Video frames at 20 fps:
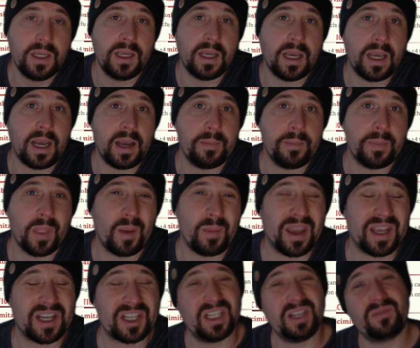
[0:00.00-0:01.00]
I'm
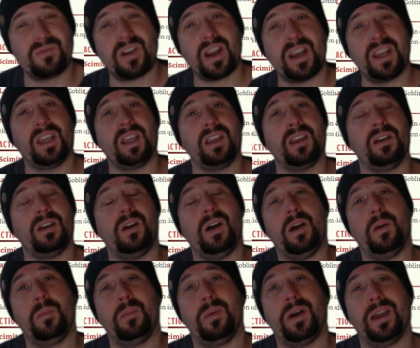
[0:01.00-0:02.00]
actually running it
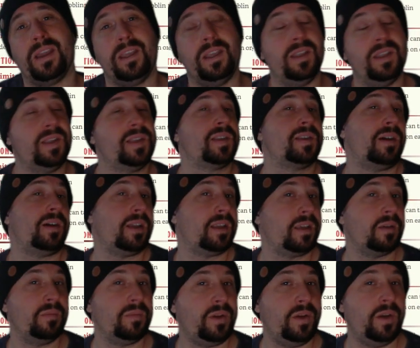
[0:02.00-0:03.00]
on my inside
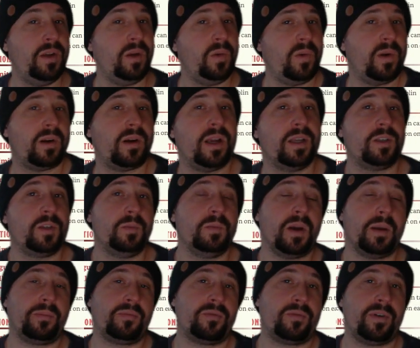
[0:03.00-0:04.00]
computer where I do
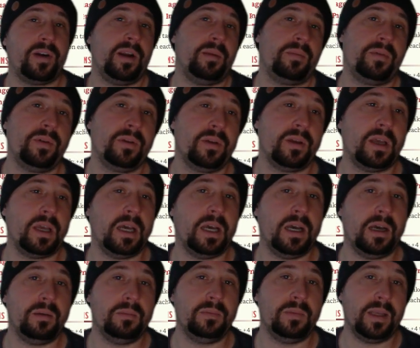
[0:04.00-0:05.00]
my prep.
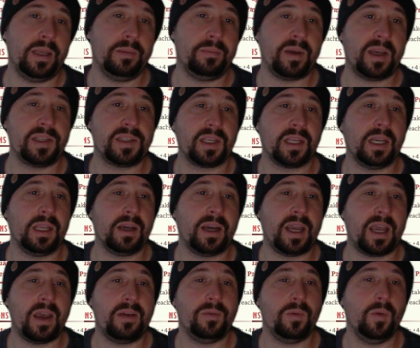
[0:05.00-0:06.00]
And basically I
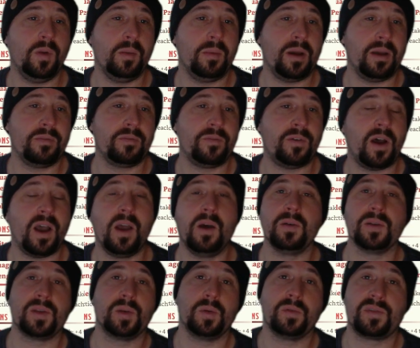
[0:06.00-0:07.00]
have all of my
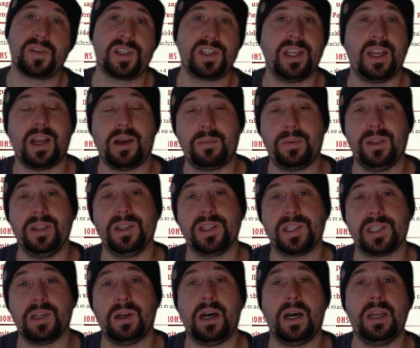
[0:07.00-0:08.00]
files sort of set up
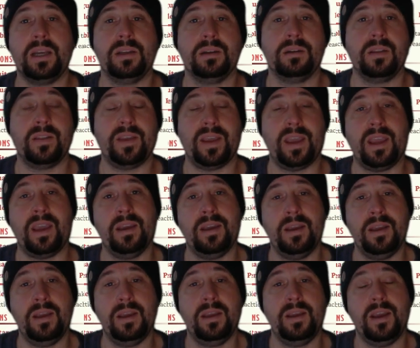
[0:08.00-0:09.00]
inside there,
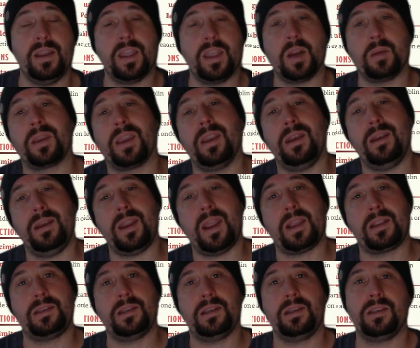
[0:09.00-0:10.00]
and then I'm
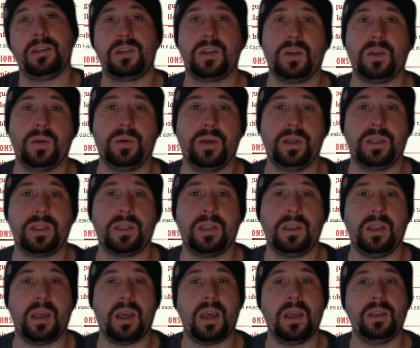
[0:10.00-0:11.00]
connecting to it
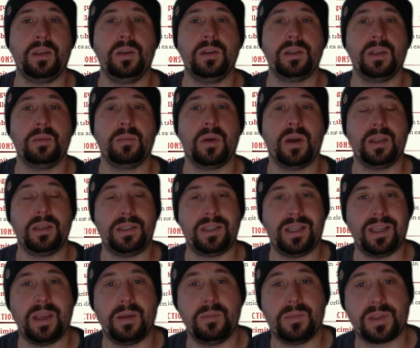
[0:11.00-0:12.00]
using my
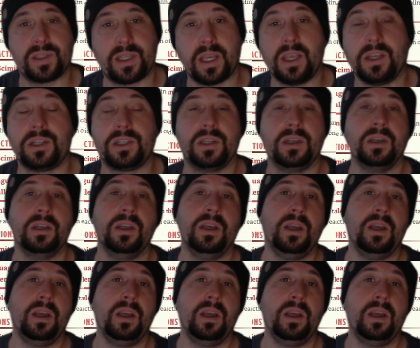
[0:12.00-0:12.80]
DM station,